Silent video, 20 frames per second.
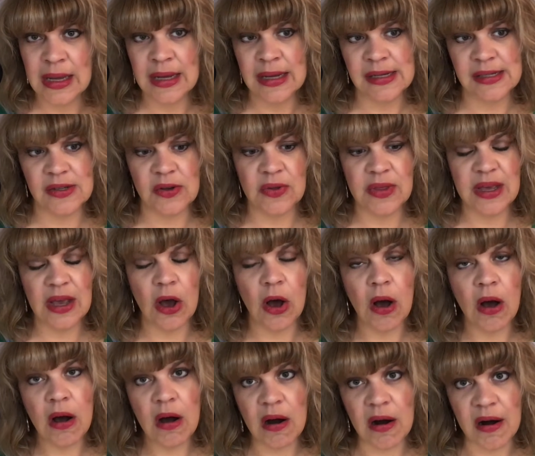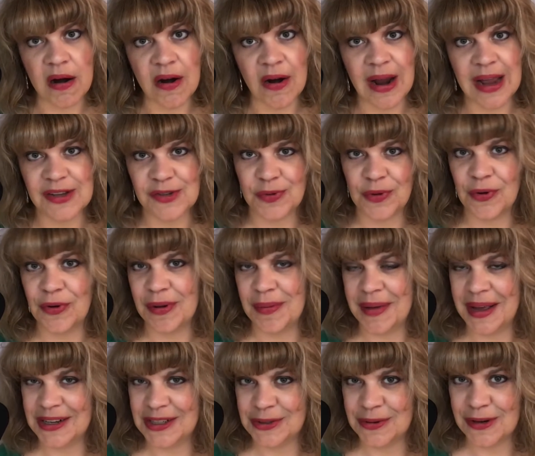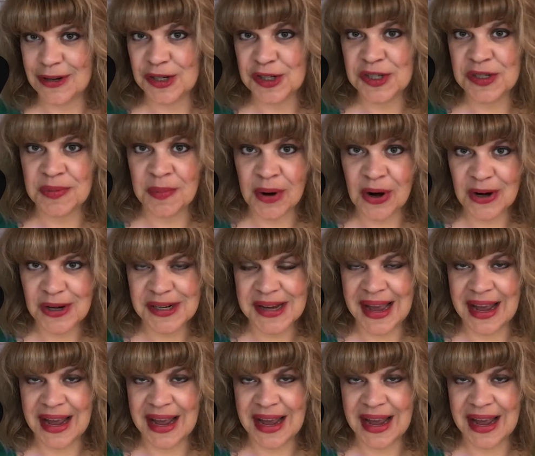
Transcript: So the R, as we're going back to our SMART